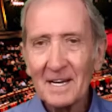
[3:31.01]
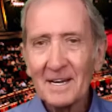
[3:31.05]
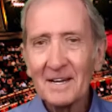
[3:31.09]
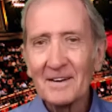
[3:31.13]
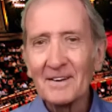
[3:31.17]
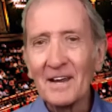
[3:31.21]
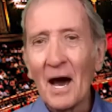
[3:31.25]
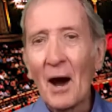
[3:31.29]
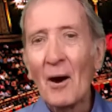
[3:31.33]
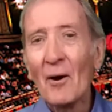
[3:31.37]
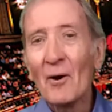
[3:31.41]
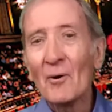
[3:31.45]

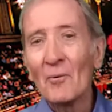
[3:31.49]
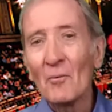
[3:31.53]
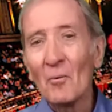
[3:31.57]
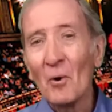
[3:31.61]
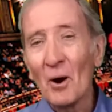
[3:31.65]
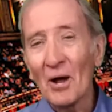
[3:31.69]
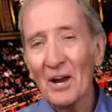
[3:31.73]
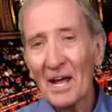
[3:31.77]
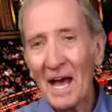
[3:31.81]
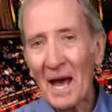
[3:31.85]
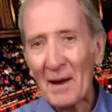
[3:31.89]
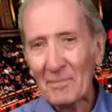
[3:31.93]
Now,
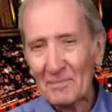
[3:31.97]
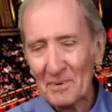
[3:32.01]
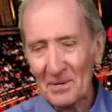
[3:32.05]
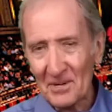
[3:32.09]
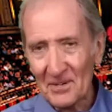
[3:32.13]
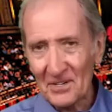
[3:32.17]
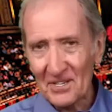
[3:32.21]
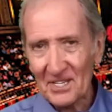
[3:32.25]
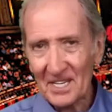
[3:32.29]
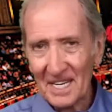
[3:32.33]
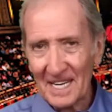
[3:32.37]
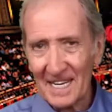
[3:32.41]
what
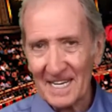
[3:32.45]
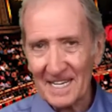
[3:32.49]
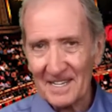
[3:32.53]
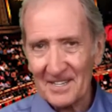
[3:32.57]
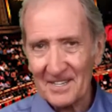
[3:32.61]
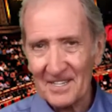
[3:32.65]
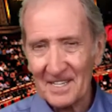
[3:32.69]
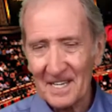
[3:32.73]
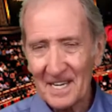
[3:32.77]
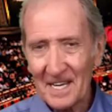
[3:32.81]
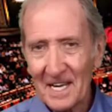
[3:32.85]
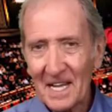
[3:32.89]
happens
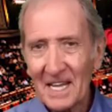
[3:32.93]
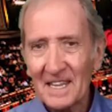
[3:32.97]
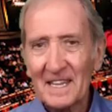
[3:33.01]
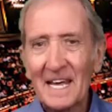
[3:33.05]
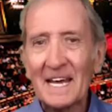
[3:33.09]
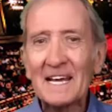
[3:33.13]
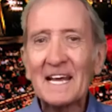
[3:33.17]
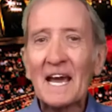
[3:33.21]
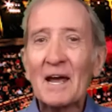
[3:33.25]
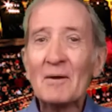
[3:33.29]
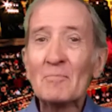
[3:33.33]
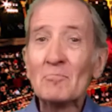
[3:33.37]
is they
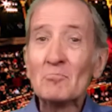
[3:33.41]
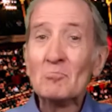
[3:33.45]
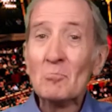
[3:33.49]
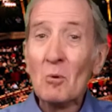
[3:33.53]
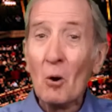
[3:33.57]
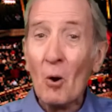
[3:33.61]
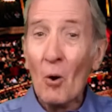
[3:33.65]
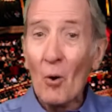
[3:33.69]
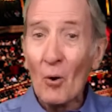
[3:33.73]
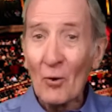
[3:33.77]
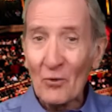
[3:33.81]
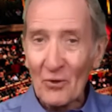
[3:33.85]
get
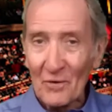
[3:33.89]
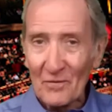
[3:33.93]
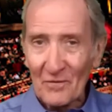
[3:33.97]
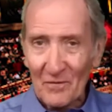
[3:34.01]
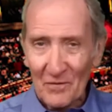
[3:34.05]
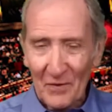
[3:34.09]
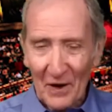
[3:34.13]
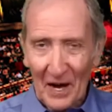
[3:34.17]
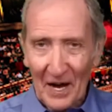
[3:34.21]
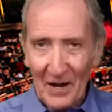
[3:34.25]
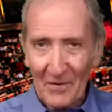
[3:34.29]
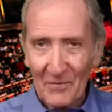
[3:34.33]
more than
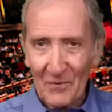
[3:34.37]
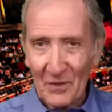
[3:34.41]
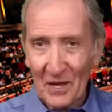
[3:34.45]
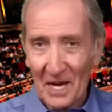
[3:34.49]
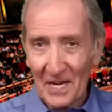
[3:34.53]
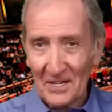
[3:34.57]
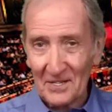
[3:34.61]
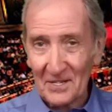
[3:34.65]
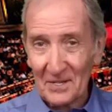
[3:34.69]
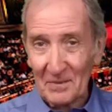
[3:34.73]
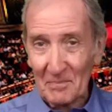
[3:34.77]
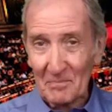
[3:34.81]

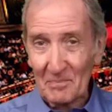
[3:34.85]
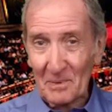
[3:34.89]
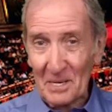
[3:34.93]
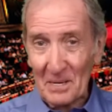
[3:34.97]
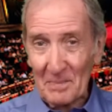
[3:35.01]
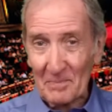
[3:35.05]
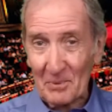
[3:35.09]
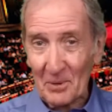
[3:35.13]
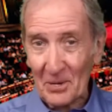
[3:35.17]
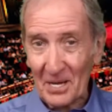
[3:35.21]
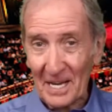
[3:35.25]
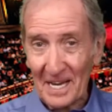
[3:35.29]
5,000
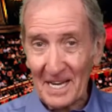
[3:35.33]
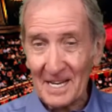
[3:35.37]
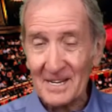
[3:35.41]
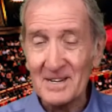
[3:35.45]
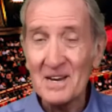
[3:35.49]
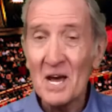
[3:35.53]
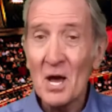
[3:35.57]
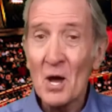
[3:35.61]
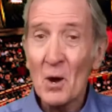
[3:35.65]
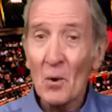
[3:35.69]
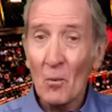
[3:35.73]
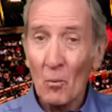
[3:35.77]
people in
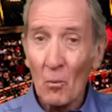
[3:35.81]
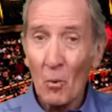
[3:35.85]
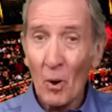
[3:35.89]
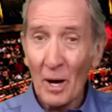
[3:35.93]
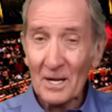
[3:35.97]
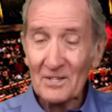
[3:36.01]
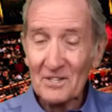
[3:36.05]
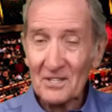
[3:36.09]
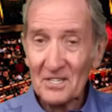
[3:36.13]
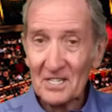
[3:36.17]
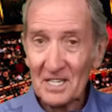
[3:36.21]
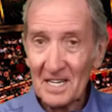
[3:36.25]

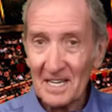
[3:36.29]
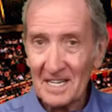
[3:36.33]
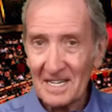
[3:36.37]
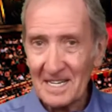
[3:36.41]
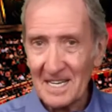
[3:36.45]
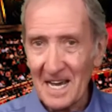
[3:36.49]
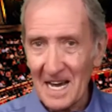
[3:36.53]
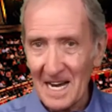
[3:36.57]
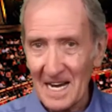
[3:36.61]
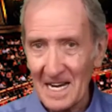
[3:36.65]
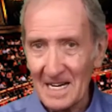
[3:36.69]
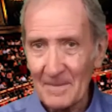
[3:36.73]
once a
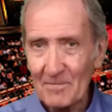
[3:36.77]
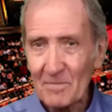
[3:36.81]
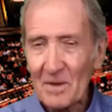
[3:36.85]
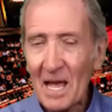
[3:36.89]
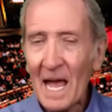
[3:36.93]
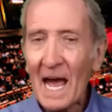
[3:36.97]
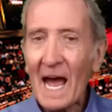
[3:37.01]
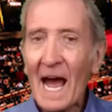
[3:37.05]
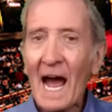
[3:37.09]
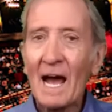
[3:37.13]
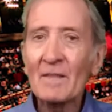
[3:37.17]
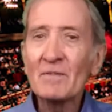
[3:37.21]
year,
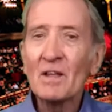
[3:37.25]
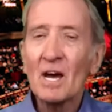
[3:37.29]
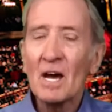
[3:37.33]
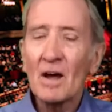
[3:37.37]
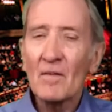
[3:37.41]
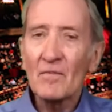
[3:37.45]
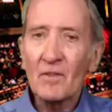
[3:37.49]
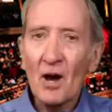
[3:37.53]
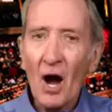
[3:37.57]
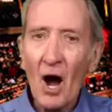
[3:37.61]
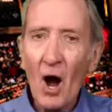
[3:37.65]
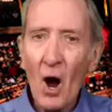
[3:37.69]
and
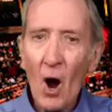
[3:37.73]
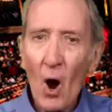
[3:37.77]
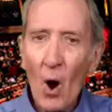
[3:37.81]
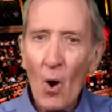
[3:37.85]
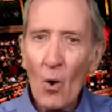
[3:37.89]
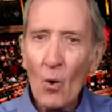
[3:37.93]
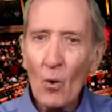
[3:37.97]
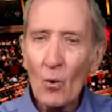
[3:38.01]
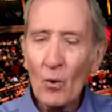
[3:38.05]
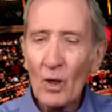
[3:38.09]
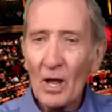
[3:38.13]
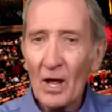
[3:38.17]
the
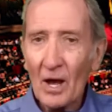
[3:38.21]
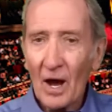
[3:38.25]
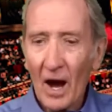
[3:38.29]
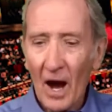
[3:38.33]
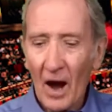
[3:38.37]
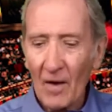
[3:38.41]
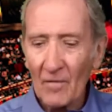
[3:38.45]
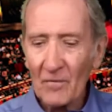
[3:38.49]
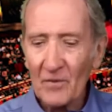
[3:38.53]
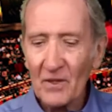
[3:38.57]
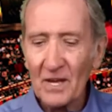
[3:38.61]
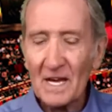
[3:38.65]
whole
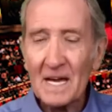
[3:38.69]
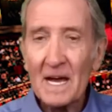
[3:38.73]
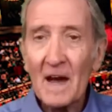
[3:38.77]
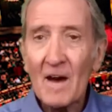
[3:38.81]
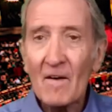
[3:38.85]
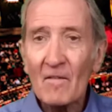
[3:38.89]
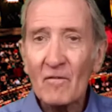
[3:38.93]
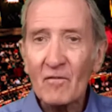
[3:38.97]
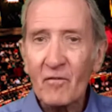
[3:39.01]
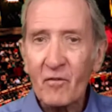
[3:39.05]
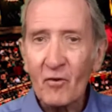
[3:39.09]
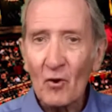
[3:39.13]
of the
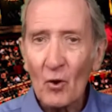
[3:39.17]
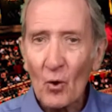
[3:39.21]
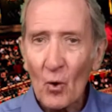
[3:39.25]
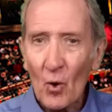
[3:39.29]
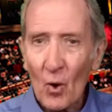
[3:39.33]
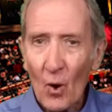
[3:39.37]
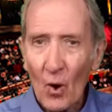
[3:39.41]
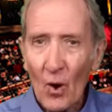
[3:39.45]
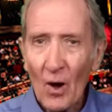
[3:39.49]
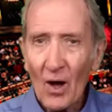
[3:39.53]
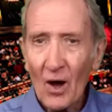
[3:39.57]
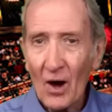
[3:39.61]

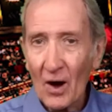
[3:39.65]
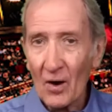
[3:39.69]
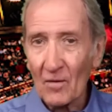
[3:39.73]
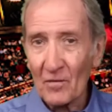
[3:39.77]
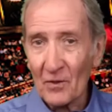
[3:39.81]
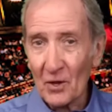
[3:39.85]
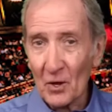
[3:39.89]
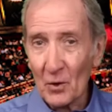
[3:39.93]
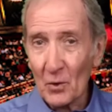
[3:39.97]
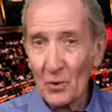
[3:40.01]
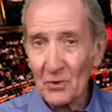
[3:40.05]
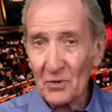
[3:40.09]
floor of
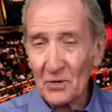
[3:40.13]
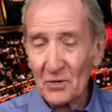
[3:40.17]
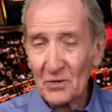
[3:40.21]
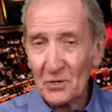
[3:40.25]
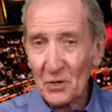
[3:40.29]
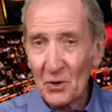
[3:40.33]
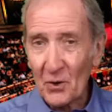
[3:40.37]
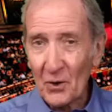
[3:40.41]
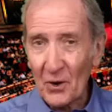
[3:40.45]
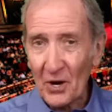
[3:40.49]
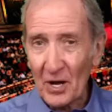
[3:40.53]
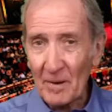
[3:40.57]
the
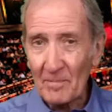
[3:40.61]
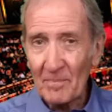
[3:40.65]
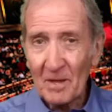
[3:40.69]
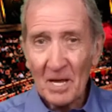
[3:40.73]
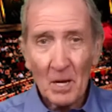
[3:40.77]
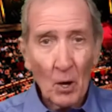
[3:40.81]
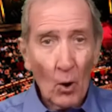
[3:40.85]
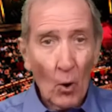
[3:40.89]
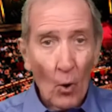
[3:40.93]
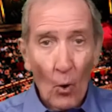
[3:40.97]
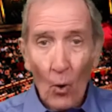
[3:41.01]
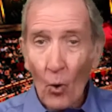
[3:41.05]
auditorium,
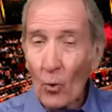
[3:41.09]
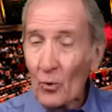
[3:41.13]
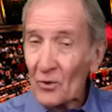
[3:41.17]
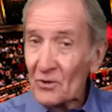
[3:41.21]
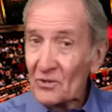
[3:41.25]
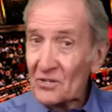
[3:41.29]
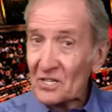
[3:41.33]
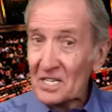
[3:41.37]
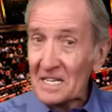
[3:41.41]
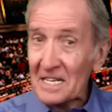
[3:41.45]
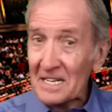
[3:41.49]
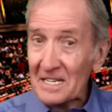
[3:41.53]
all the
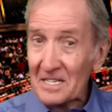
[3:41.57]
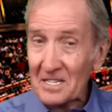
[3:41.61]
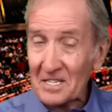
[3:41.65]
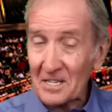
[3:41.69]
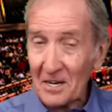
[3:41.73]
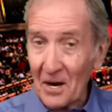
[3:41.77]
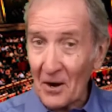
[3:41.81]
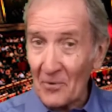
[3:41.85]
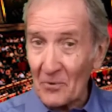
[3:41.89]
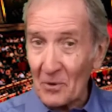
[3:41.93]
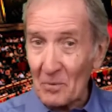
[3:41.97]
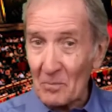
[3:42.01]
seats
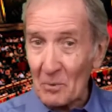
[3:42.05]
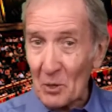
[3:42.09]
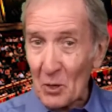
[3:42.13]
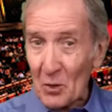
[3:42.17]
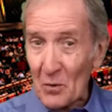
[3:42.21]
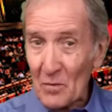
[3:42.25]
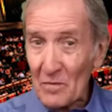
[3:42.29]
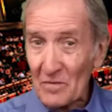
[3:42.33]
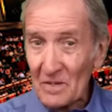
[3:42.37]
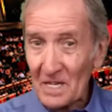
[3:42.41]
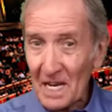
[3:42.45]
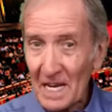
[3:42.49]
are
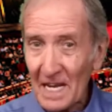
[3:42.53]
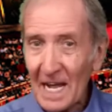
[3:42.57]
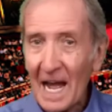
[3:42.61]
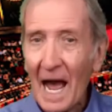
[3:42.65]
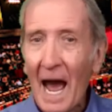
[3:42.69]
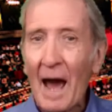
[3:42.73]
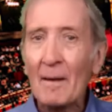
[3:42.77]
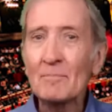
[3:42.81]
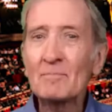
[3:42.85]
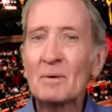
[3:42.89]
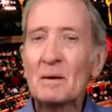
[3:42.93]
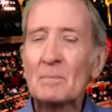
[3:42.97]
removed,
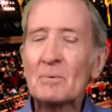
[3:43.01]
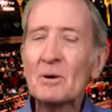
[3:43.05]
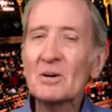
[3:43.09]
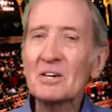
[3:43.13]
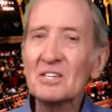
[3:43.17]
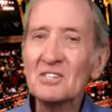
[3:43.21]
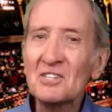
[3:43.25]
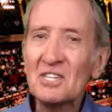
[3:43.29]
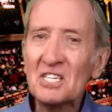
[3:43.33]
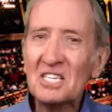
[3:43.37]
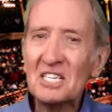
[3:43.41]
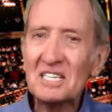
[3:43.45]
and people can
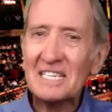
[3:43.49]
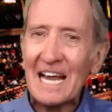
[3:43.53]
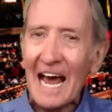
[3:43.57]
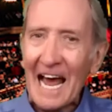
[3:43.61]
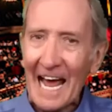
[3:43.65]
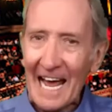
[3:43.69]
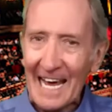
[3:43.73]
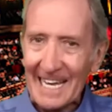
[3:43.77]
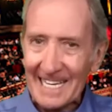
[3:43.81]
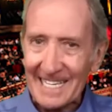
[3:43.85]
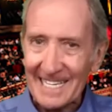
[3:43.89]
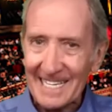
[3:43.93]

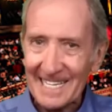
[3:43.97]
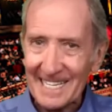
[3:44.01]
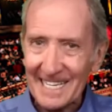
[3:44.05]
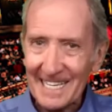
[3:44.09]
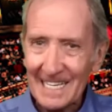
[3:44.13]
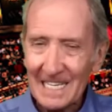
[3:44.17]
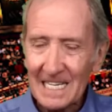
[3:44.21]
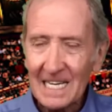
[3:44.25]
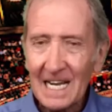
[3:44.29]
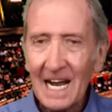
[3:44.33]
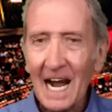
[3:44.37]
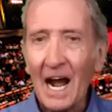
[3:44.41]
stand,
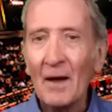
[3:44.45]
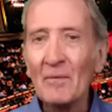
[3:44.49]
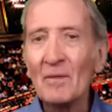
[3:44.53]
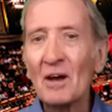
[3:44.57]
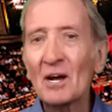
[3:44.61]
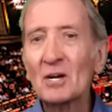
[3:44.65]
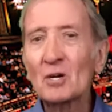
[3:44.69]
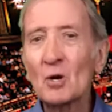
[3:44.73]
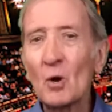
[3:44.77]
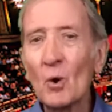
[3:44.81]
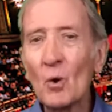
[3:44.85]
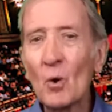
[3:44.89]
and they're
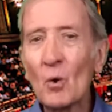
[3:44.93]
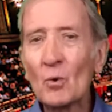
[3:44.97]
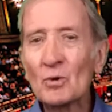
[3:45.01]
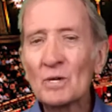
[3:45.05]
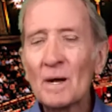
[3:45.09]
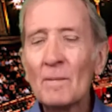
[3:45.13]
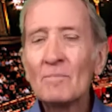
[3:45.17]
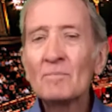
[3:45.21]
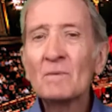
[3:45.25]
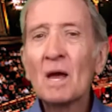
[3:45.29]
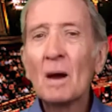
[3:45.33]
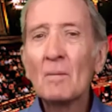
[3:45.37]
called
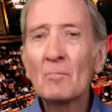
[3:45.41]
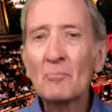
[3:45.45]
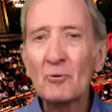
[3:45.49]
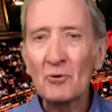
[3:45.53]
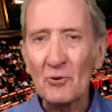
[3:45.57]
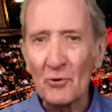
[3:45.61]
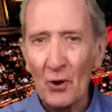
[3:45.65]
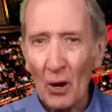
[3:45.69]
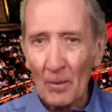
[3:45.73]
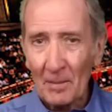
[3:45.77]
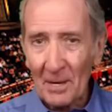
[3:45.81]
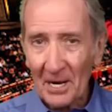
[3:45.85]

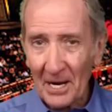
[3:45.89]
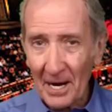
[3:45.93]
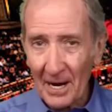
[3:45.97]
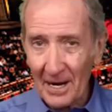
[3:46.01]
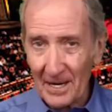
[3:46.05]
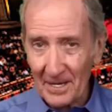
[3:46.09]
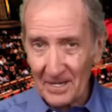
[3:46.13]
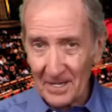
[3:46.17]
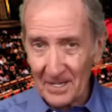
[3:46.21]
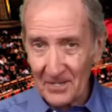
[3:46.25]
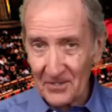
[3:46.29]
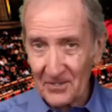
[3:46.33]

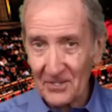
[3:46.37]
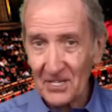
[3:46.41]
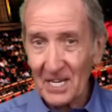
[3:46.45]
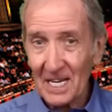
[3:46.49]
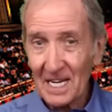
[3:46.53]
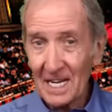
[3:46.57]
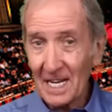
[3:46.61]
promenaders.